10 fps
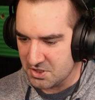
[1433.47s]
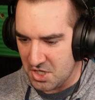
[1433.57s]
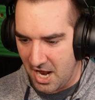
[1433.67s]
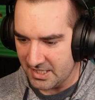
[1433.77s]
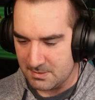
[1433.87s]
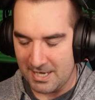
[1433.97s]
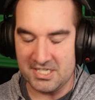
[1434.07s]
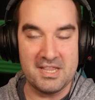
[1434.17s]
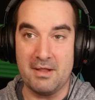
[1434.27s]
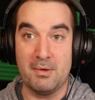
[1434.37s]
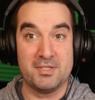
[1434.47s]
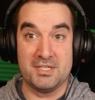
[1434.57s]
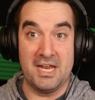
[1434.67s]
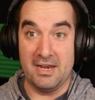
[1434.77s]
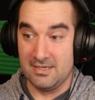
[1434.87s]
was not expecting that. That
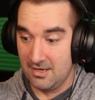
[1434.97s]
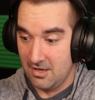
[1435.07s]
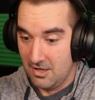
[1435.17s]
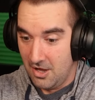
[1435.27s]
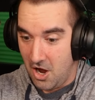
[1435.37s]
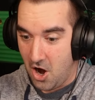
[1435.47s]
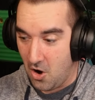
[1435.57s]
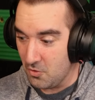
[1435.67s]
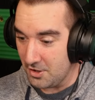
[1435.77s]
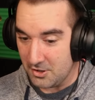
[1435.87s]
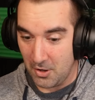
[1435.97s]
was the end. Holy